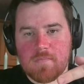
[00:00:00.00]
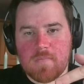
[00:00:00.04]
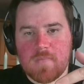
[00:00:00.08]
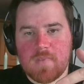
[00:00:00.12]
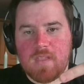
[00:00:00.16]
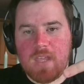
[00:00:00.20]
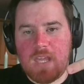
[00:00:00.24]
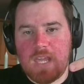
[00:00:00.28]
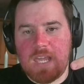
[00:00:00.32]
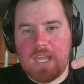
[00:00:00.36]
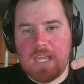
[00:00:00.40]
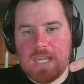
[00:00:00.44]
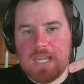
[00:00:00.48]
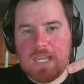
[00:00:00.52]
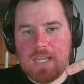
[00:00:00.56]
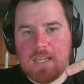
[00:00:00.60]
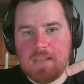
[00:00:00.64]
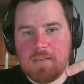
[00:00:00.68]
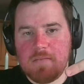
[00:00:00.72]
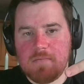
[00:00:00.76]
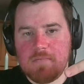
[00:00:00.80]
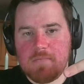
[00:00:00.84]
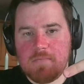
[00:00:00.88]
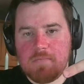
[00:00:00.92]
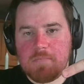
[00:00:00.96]
the
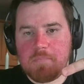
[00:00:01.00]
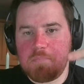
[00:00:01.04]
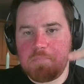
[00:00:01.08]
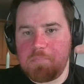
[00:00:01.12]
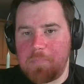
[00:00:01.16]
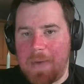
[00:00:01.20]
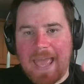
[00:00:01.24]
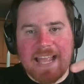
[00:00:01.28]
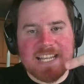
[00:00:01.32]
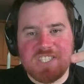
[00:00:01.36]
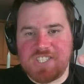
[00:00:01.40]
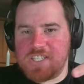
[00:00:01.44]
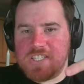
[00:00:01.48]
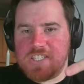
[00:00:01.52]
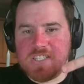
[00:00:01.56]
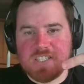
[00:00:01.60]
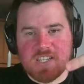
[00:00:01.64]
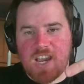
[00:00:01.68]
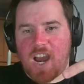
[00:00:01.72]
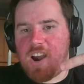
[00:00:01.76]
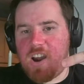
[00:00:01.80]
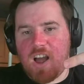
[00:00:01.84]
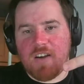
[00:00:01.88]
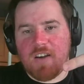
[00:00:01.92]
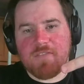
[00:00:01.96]
matches
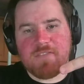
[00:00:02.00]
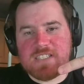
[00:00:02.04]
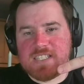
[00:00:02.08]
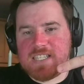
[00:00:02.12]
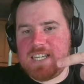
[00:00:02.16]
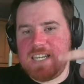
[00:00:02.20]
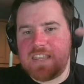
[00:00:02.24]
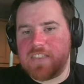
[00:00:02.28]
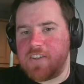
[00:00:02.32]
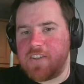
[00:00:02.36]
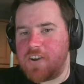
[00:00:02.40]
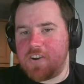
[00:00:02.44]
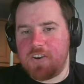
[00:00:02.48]
are obviously